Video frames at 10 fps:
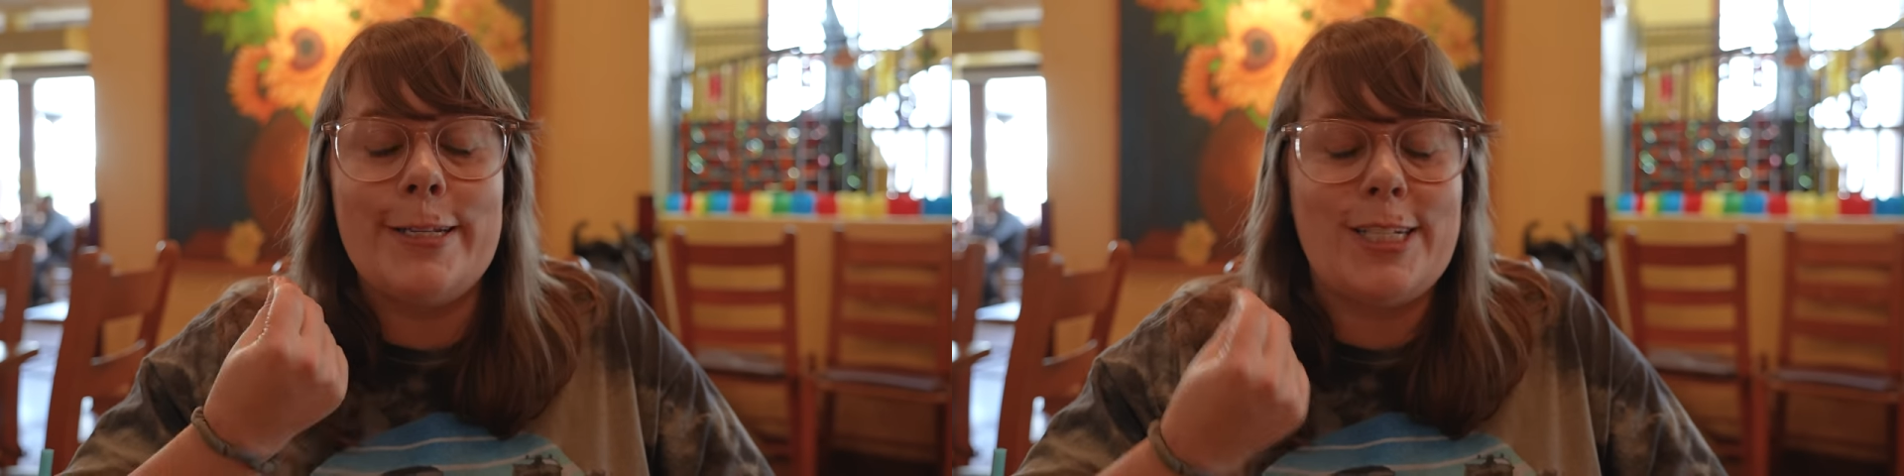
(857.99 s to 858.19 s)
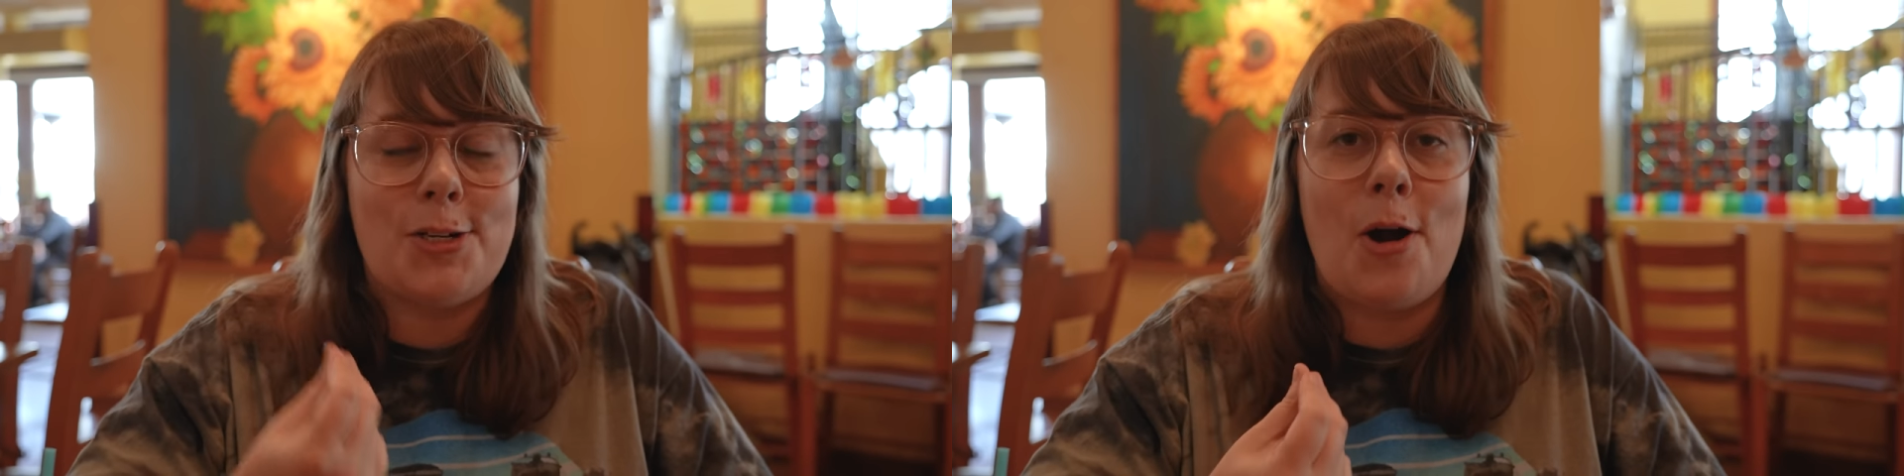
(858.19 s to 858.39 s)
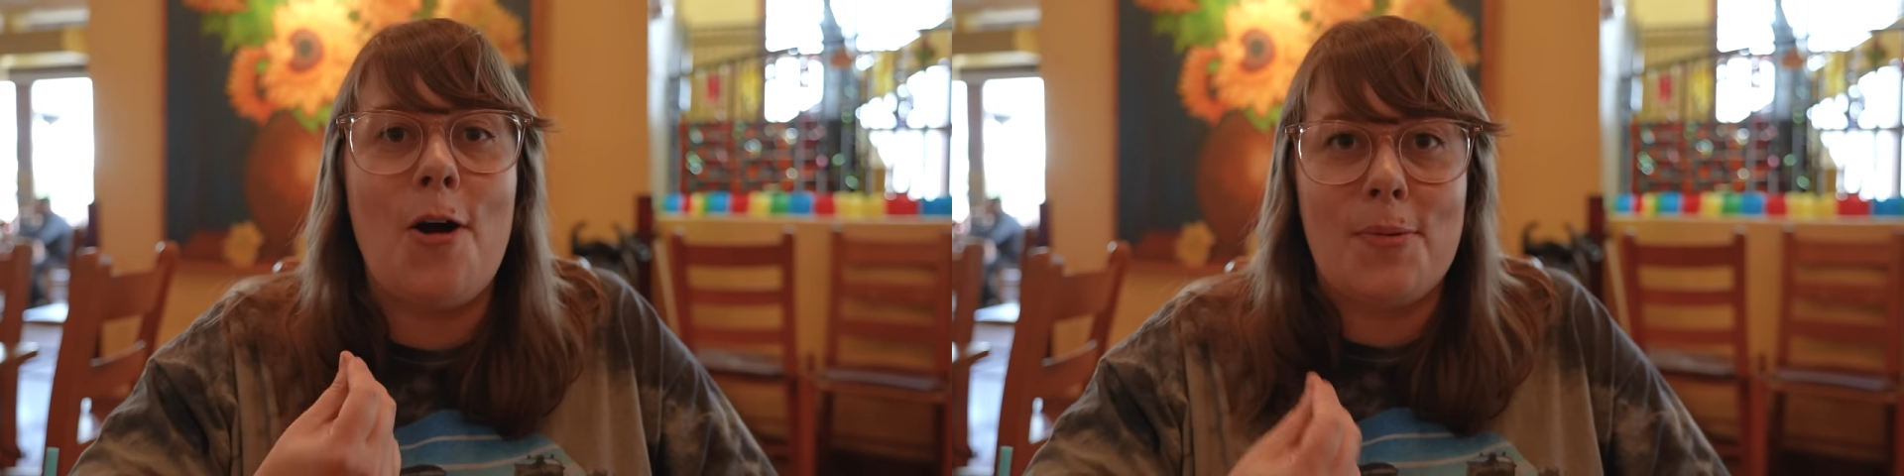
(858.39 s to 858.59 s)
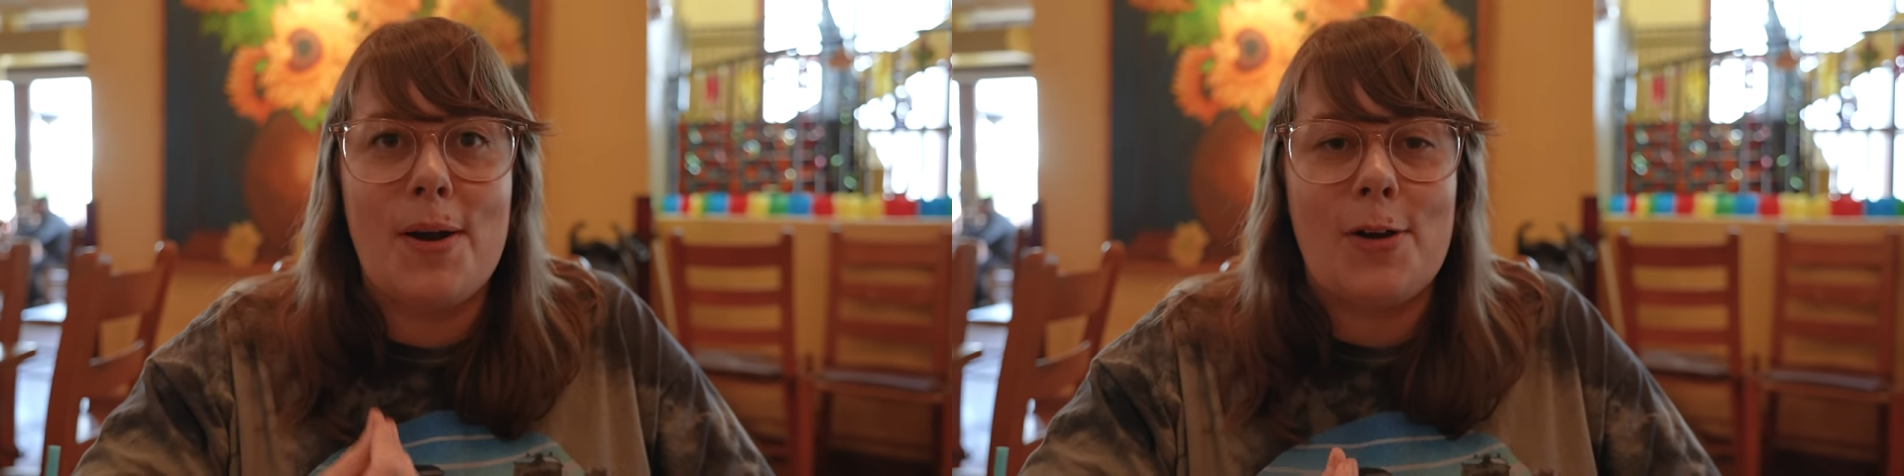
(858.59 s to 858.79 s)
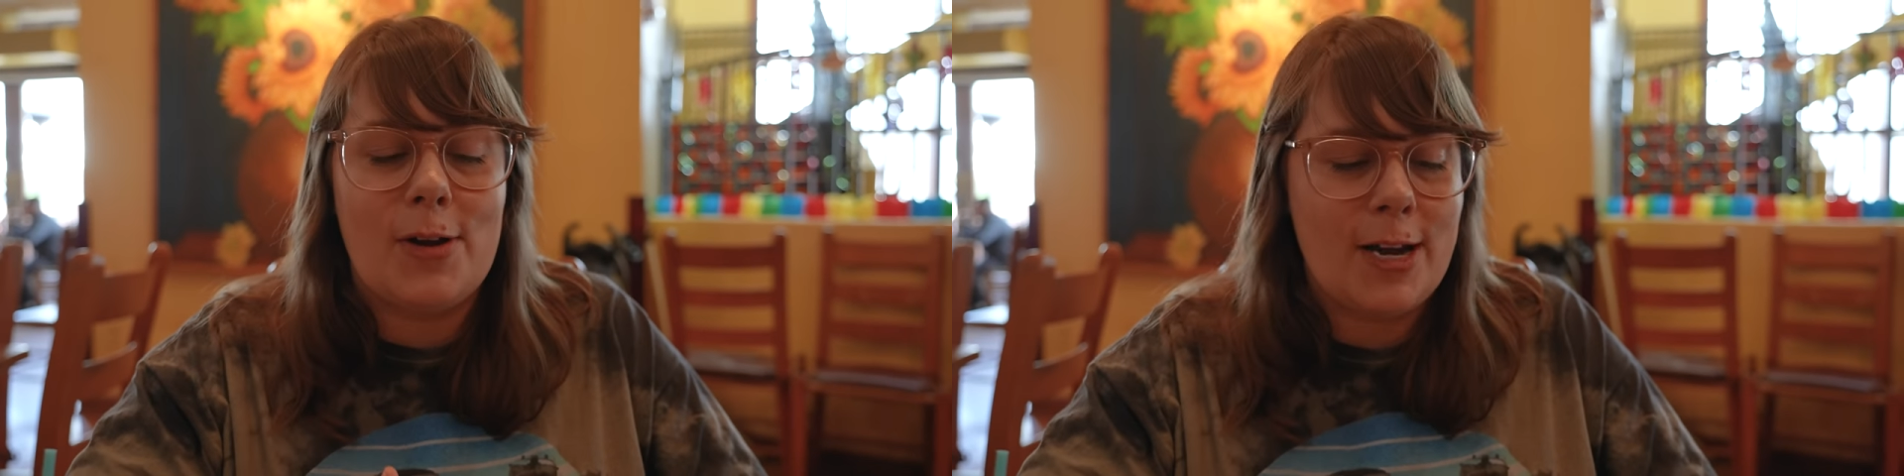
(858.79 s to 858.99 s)
strong
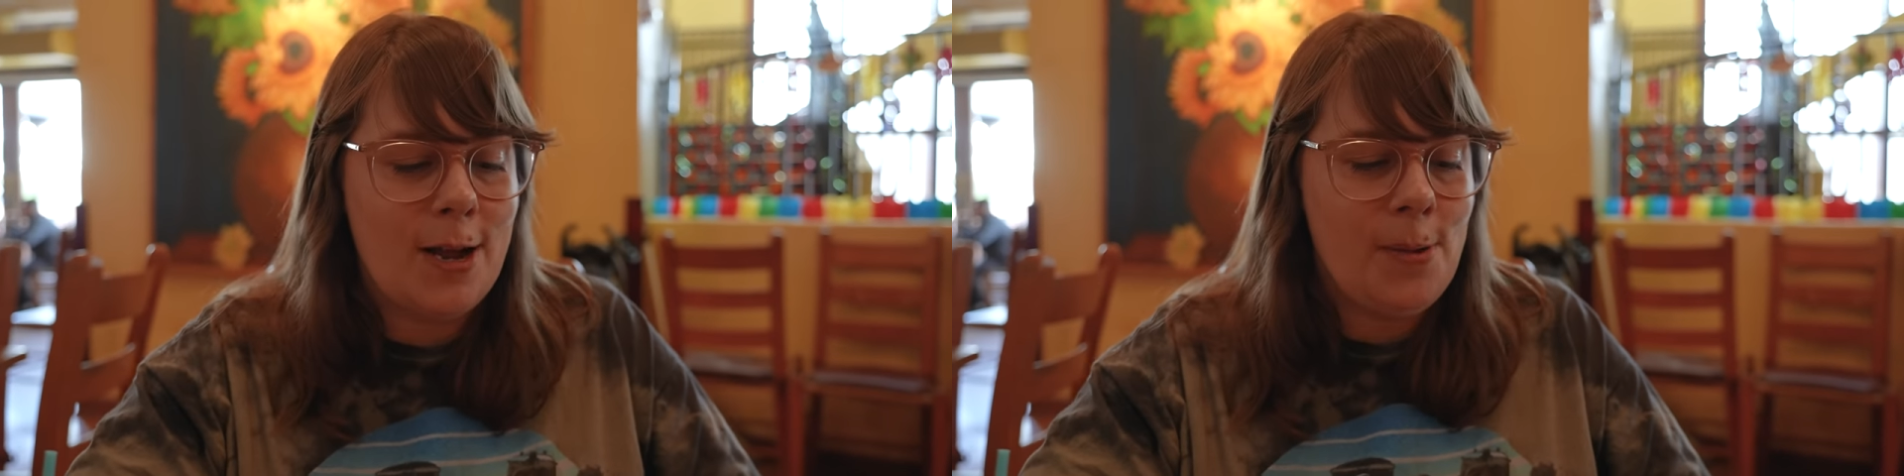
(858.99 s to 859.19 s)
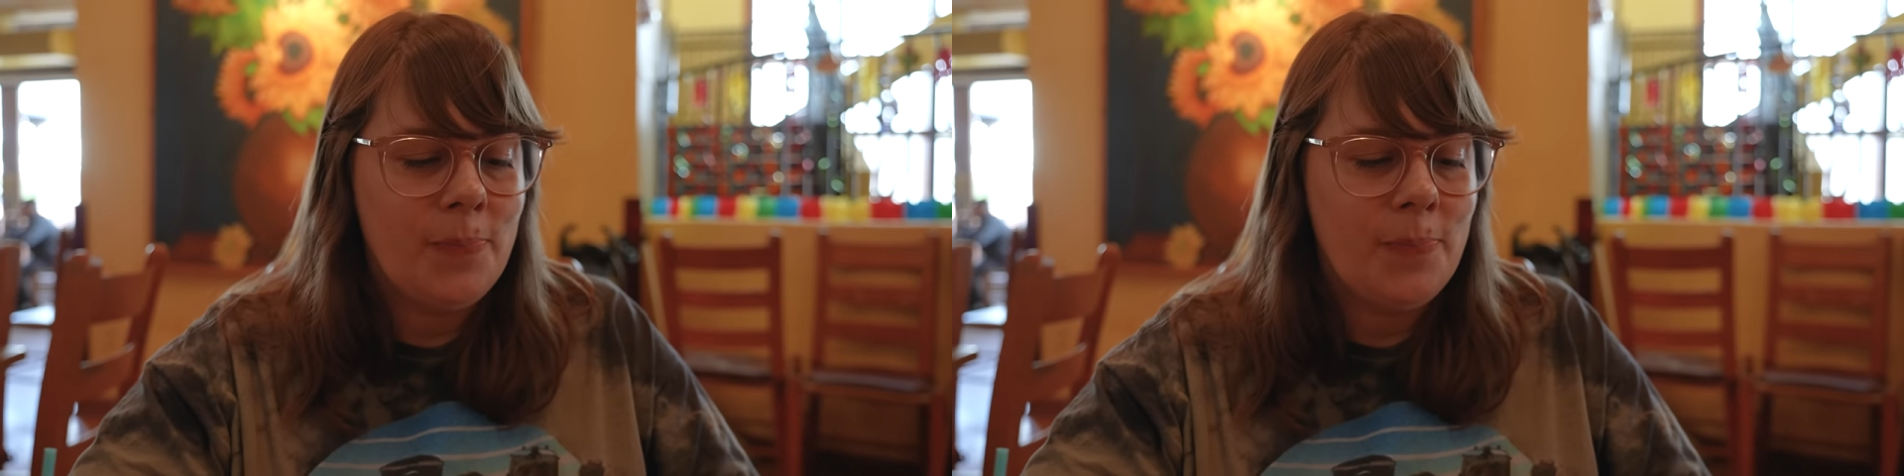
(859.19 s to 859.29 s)
margarita